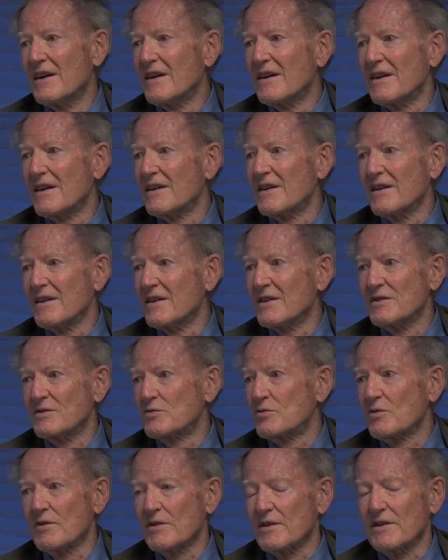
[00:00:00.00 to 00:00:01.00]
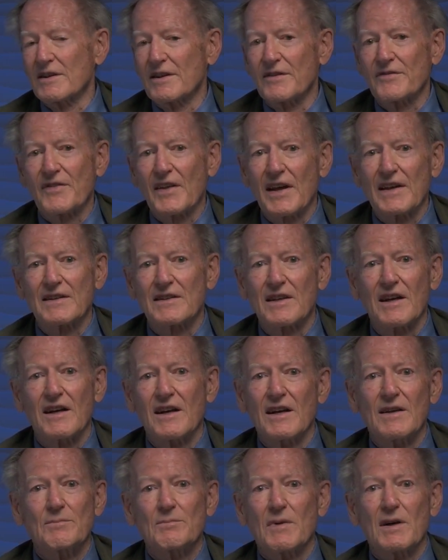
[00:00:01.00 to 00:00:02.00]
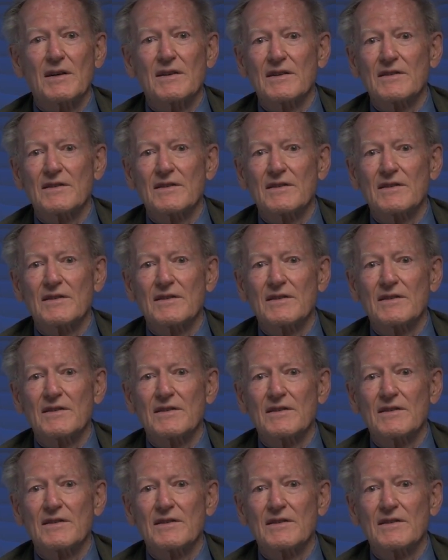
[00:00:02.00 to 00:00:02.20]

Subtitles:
Israel at that time.